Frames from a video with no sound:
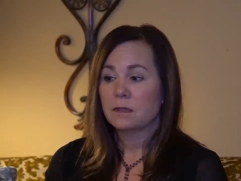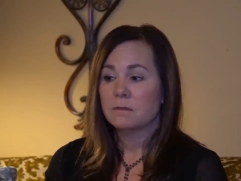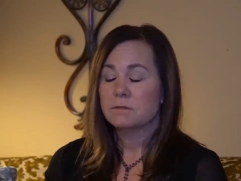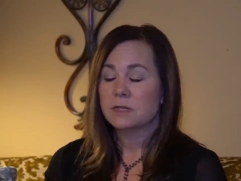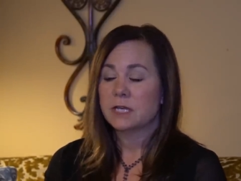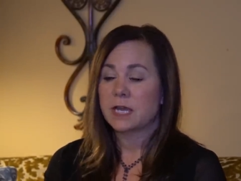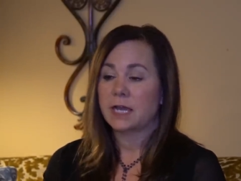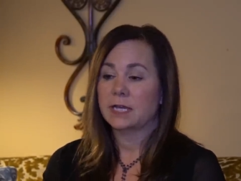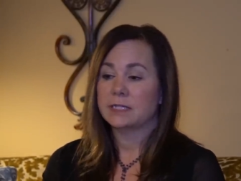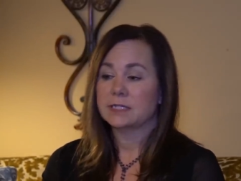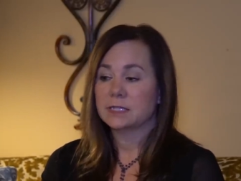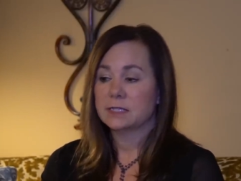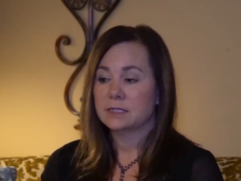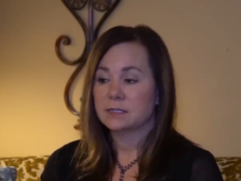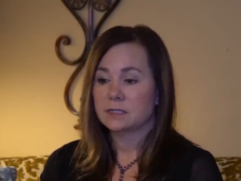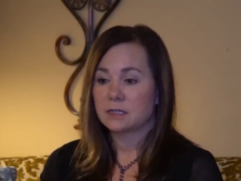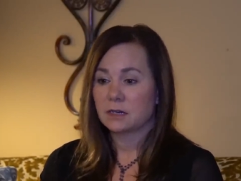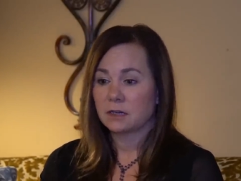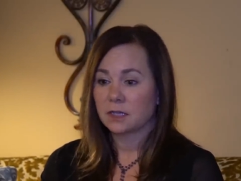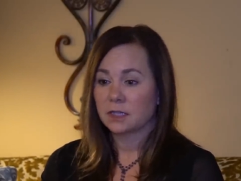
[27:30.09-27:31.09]
But as I
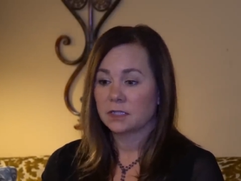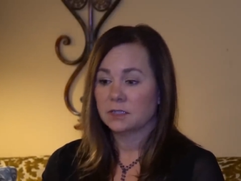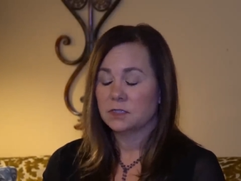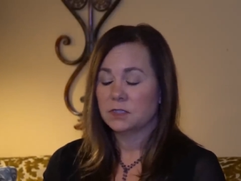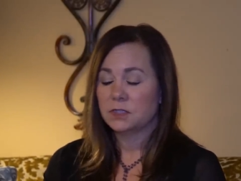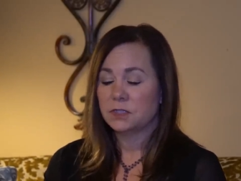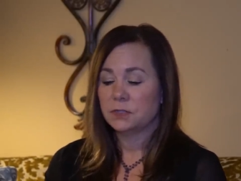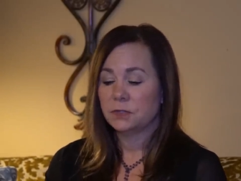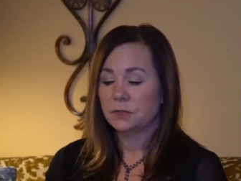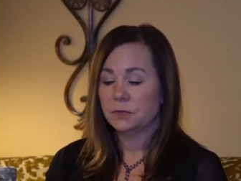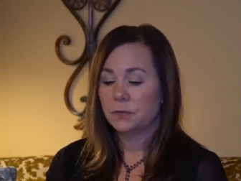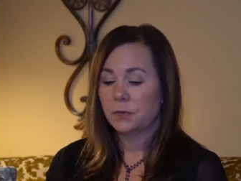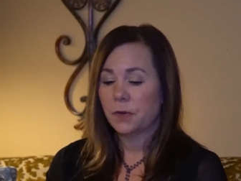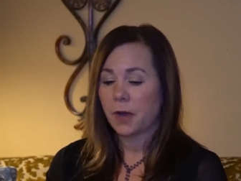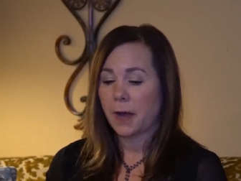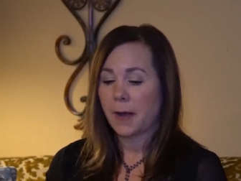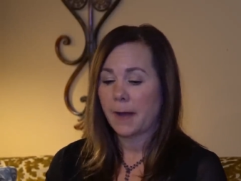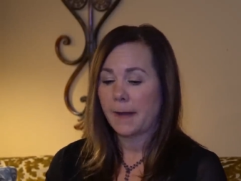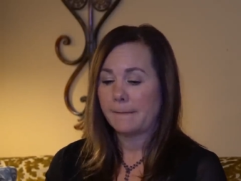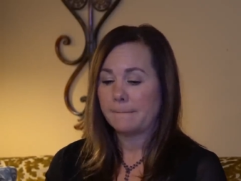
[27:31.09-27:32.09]
started to
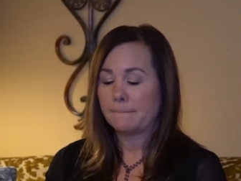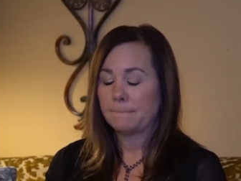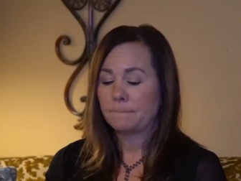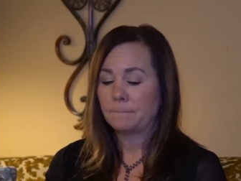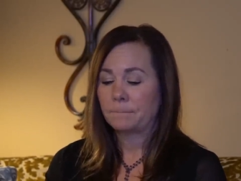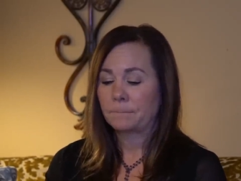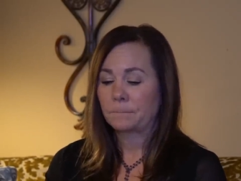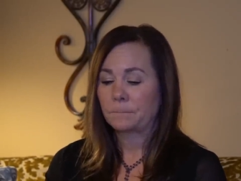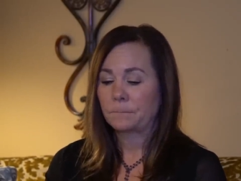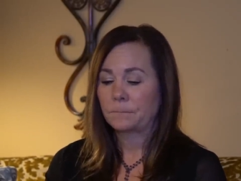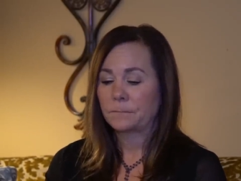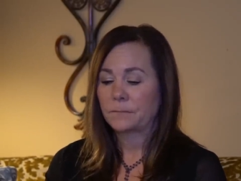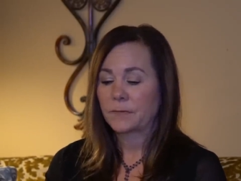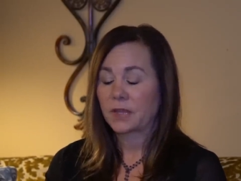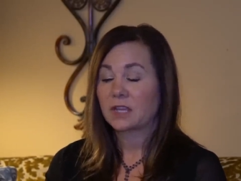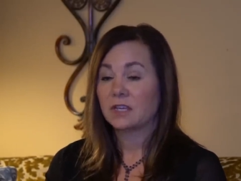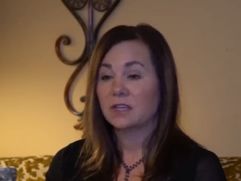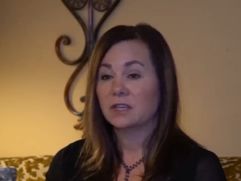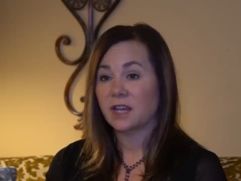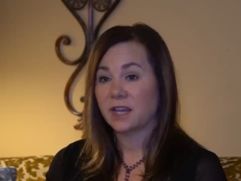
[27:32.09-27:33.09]
um,
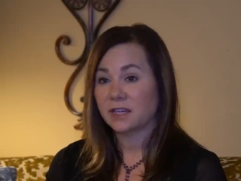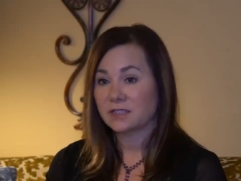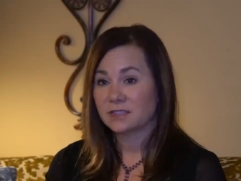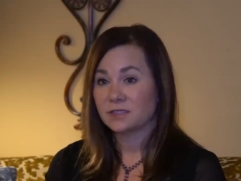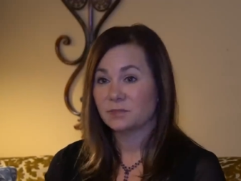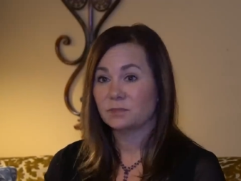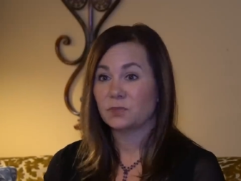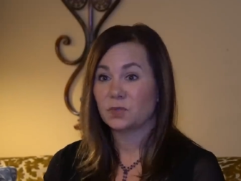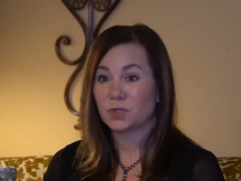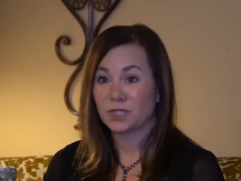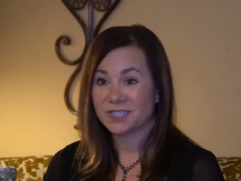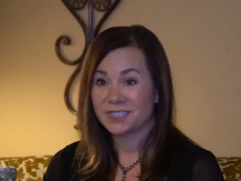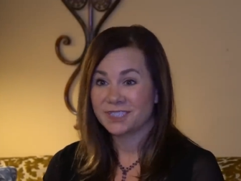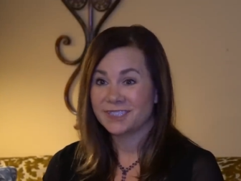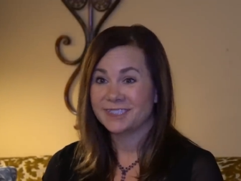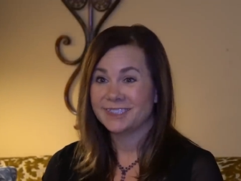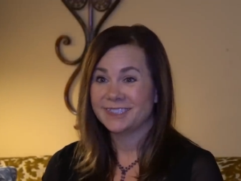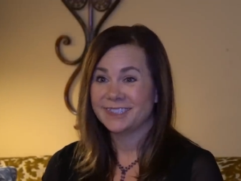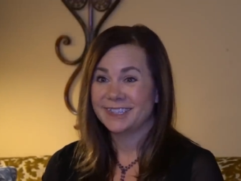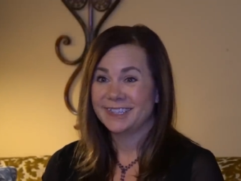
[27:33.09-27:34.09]
connect
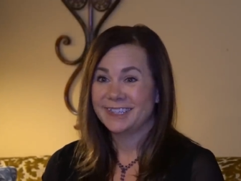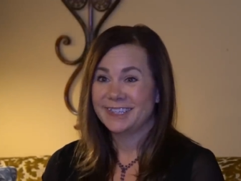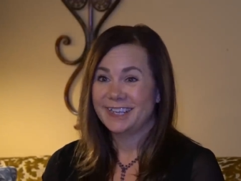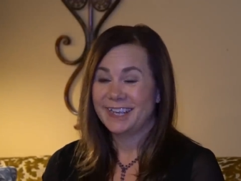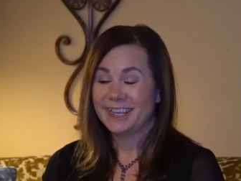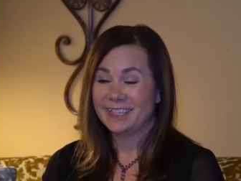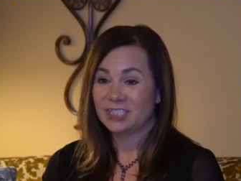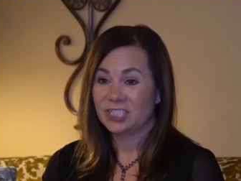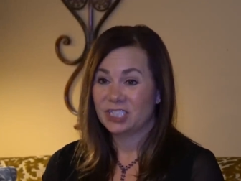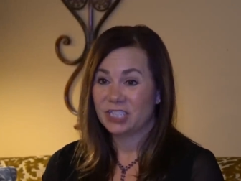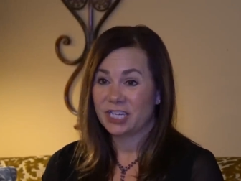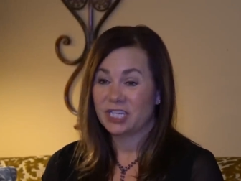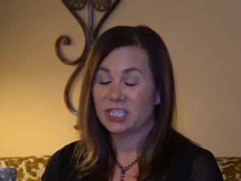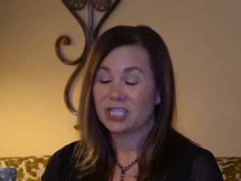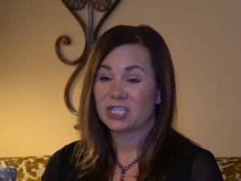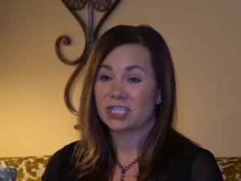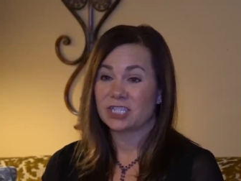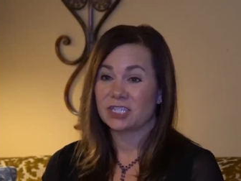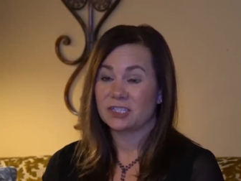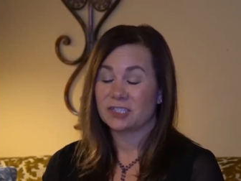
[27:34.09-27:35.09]
more and
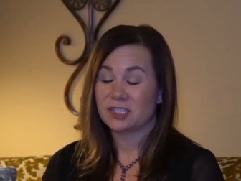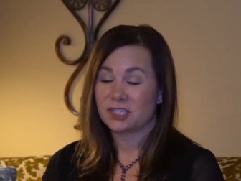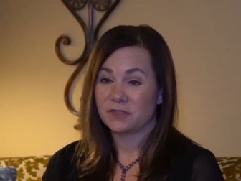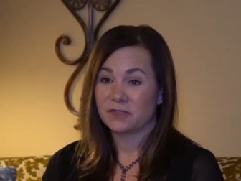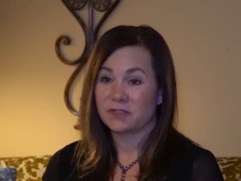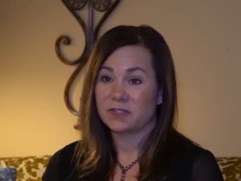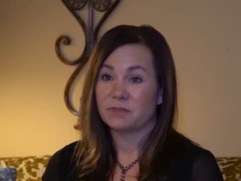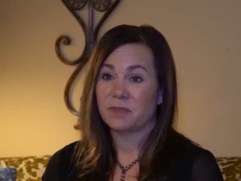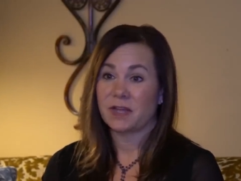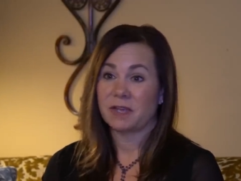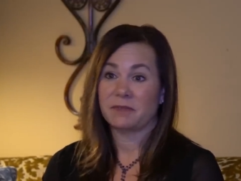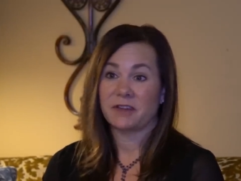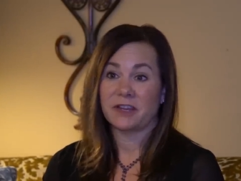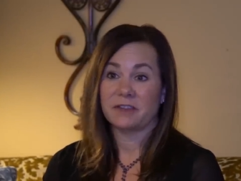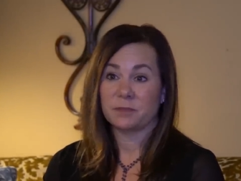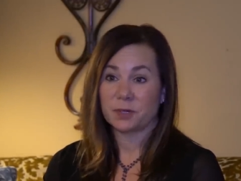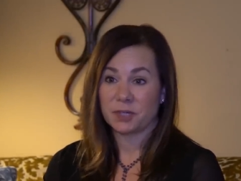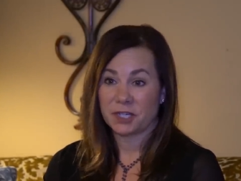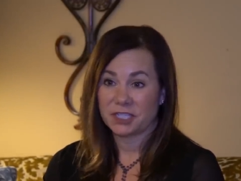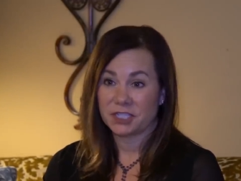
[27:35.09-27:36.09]
change and shift my
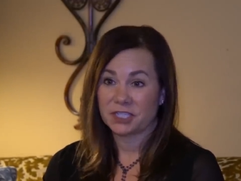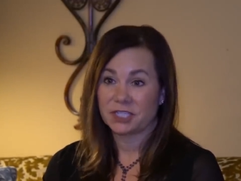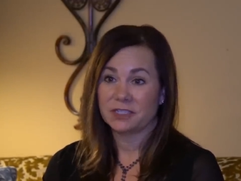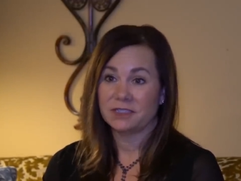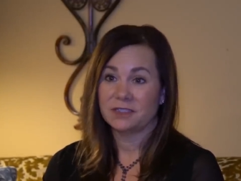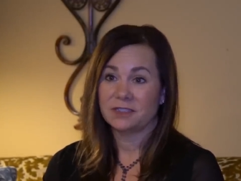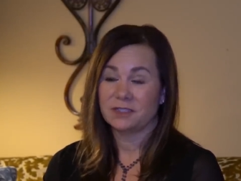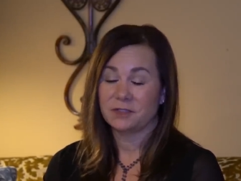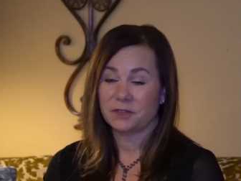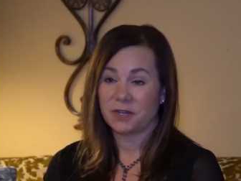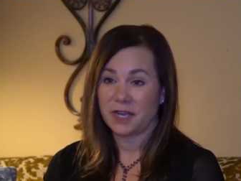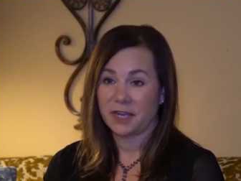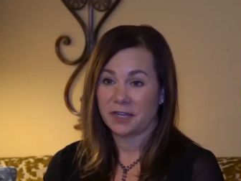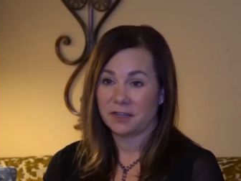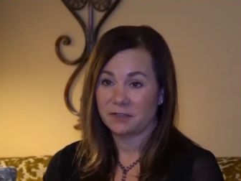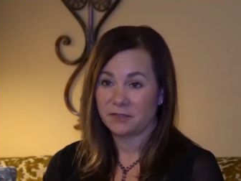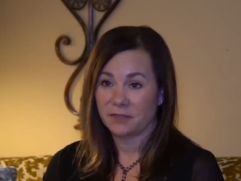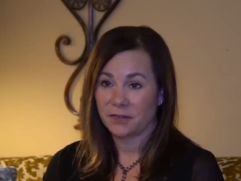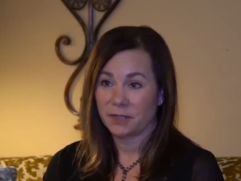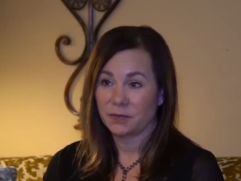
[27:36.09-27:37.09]
vibration to a
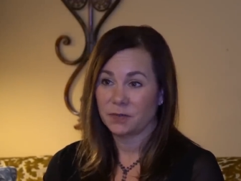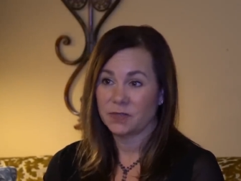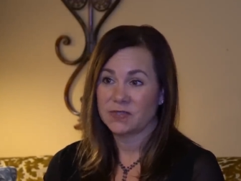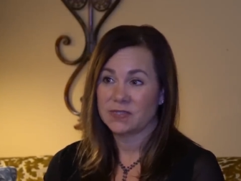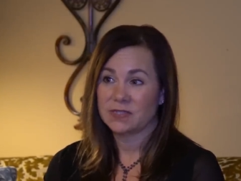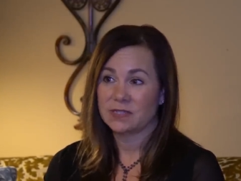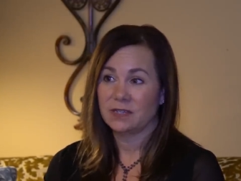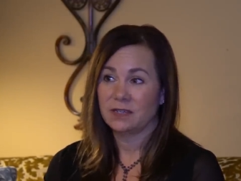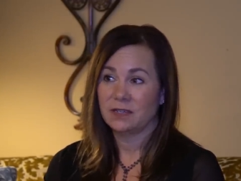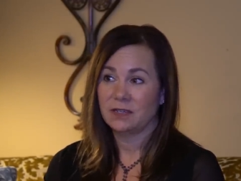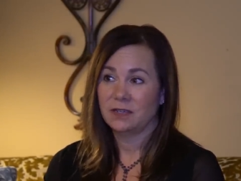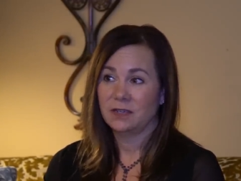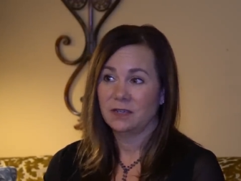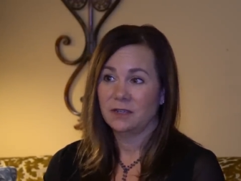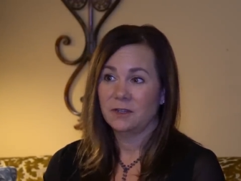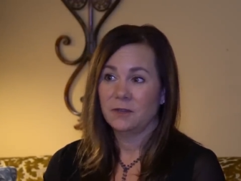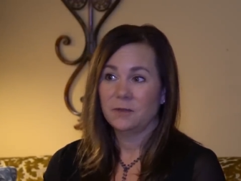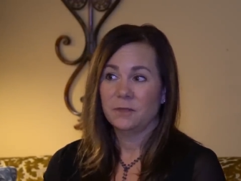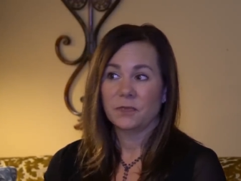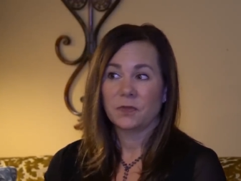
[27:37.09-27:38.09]
higher frequency,
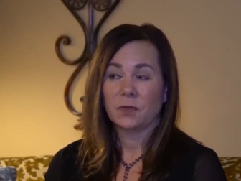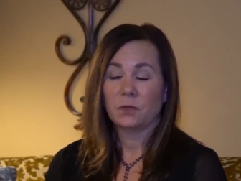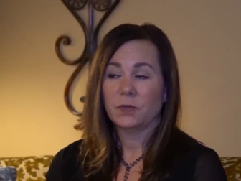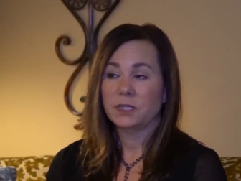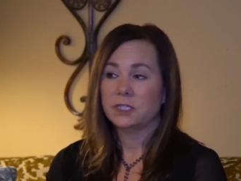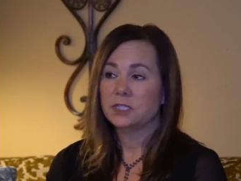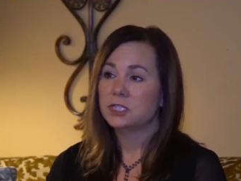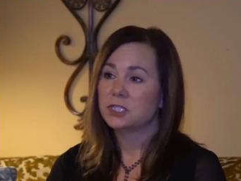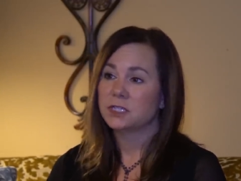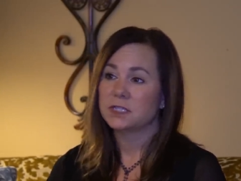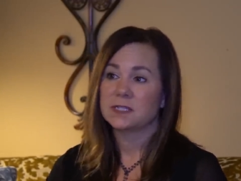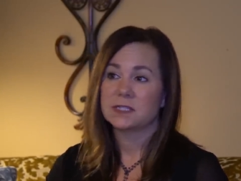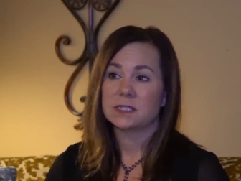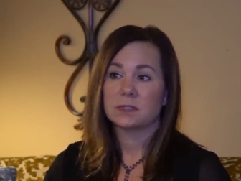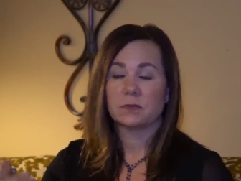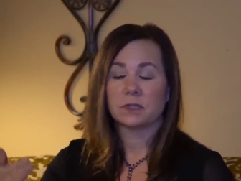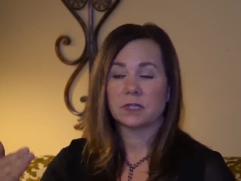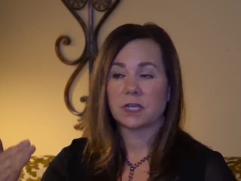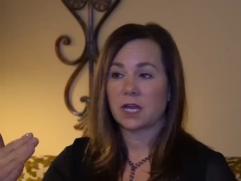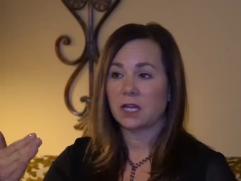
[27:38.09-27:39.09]
we just
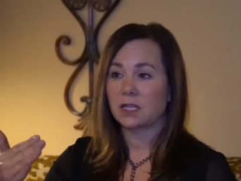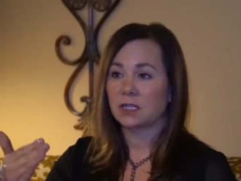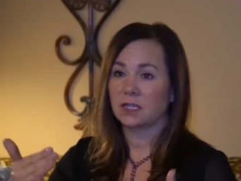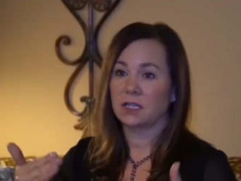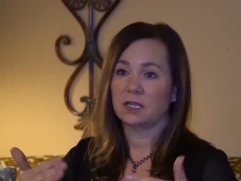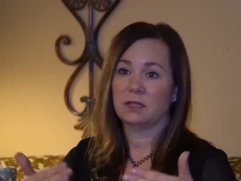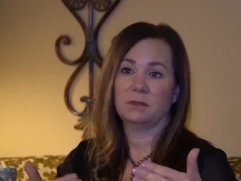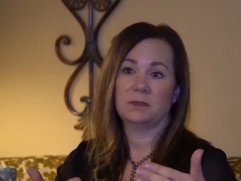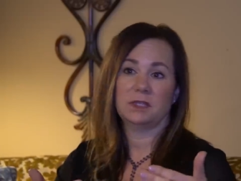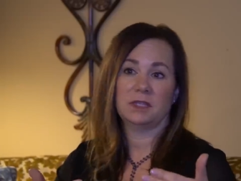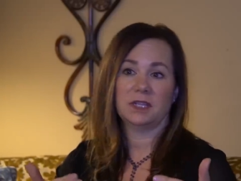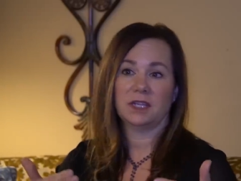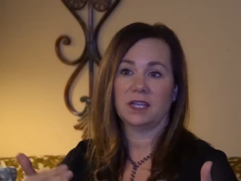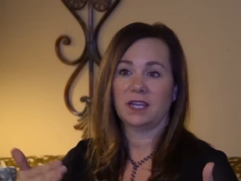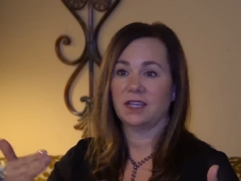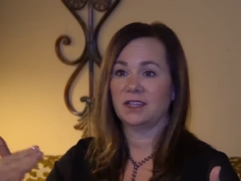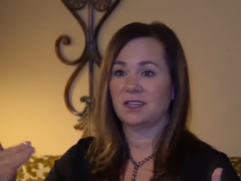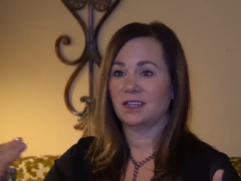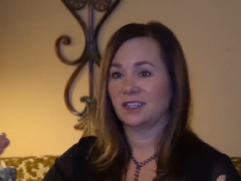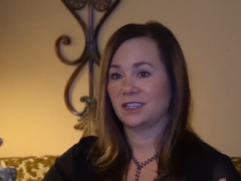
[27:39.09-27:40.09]
were not
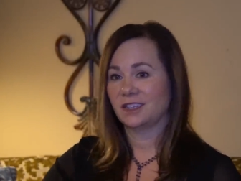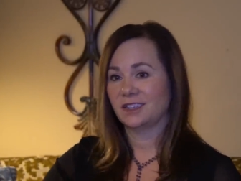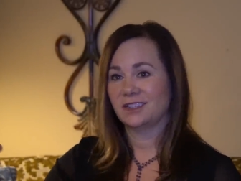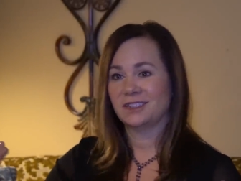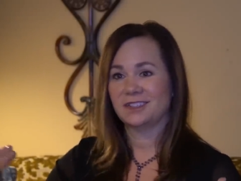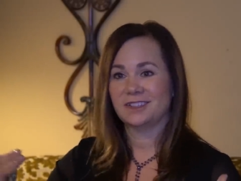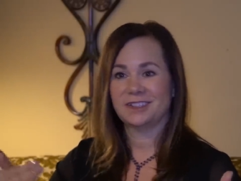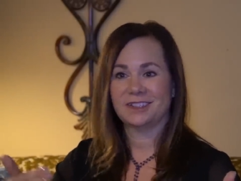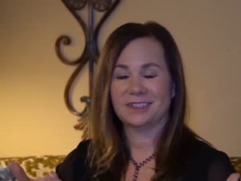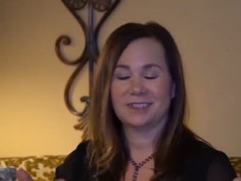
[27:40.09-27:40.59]
communicating